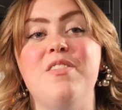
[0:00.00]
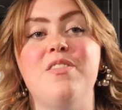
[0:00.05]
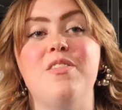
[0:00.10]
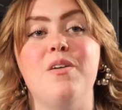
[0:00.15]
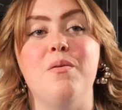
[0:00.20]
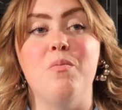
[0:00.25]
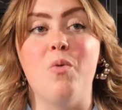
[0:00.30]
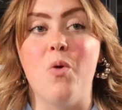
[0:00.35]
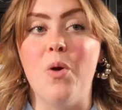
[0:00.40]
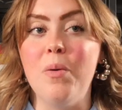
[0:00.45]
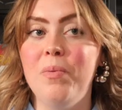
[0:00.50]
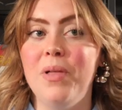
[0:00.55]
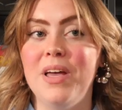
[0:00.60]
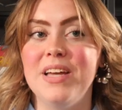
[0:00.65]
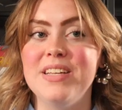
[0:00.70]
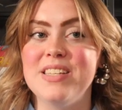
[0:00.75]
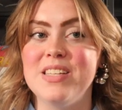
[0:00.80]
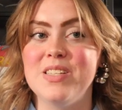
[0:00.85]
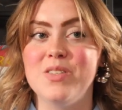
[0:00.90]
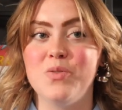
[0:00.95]
the more
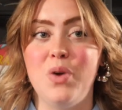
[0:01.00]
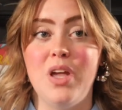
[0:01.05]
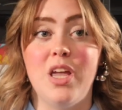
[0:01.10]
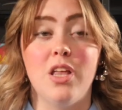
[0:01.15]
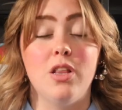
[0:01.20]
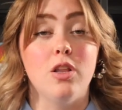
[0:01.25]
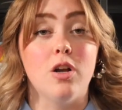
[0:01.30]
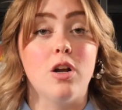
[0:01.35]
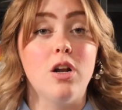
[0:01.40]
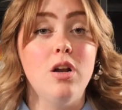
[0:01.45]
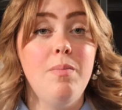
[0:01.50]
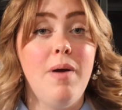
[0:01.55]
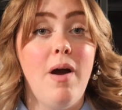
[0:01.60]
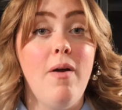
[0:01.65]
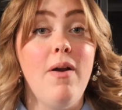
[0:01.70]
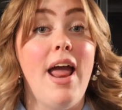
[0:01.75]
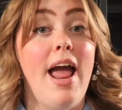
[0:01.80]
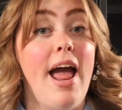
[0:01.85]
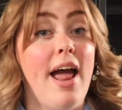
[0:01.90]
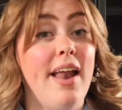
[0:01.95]
places we can learn
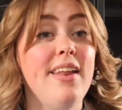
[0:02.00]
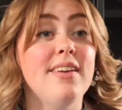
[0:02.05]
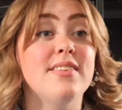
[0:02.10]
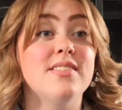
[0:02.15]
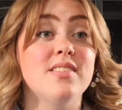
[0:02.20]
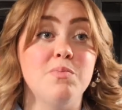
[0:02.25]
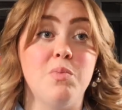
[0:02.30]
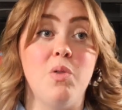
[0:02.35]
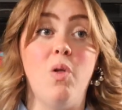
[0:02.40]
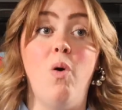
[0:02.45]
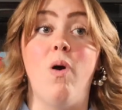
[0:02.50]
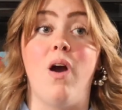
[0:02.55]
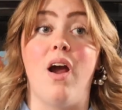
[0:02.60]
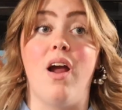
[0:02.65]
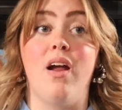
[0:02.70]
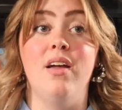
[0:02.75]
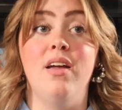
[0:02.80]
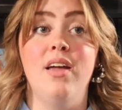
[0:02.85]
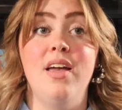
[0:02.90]
about and explore.